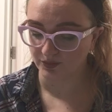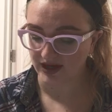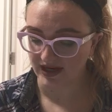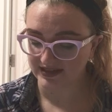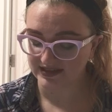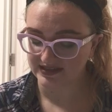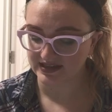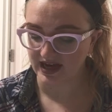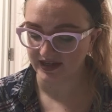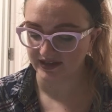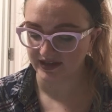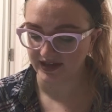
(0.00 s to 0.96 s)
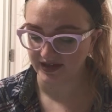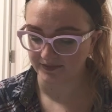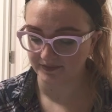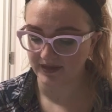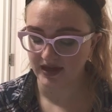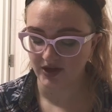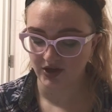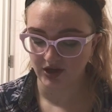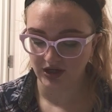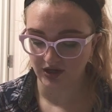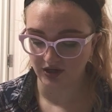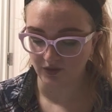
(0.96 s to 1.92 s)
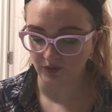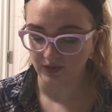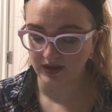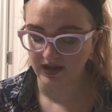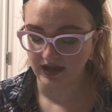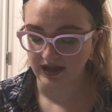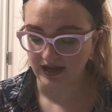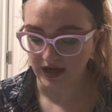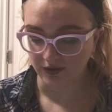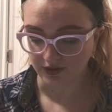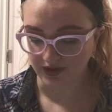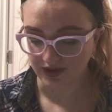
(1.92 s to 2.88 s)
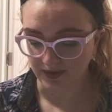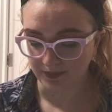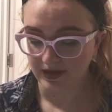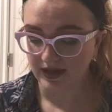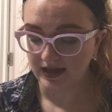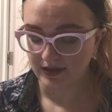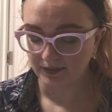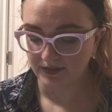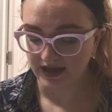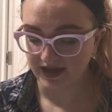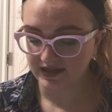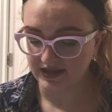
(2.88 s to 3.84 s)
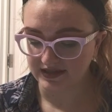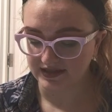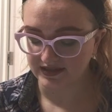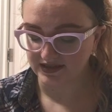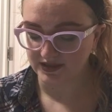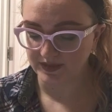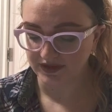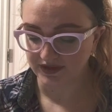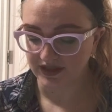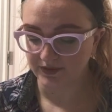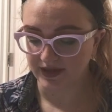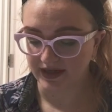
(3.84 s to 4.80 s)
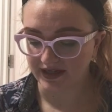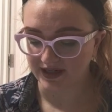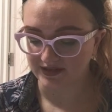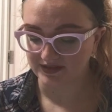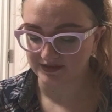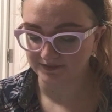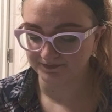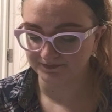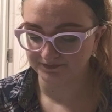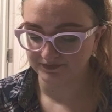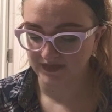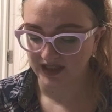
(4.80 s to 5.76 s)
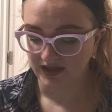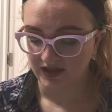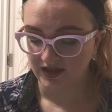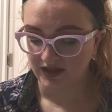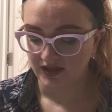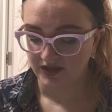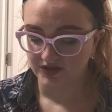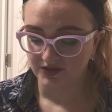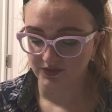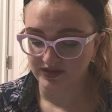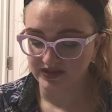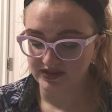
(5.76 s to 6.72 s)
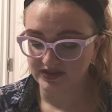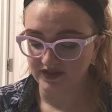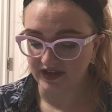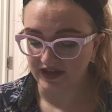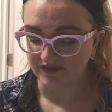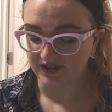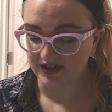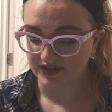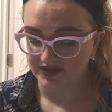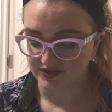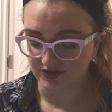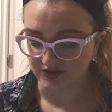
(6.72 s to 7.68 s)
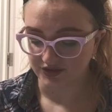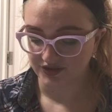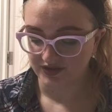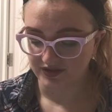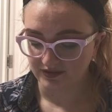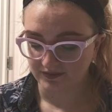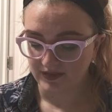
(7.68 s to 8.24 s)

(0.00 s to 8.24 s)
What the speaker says: practice guideline. O. Outcome. Pain and disability ratings. Sources of evidence searched.